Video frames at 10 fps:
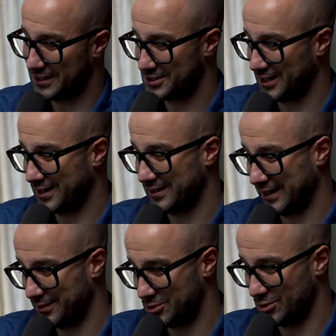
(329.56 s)
Chardonnay of
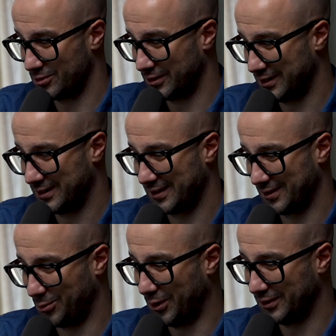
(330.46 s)
the Jura
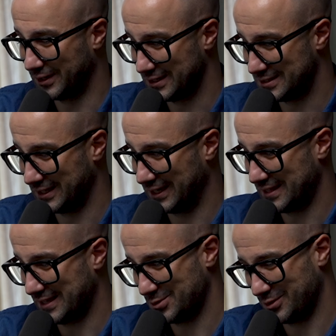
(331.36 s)
qualities, and you get that sort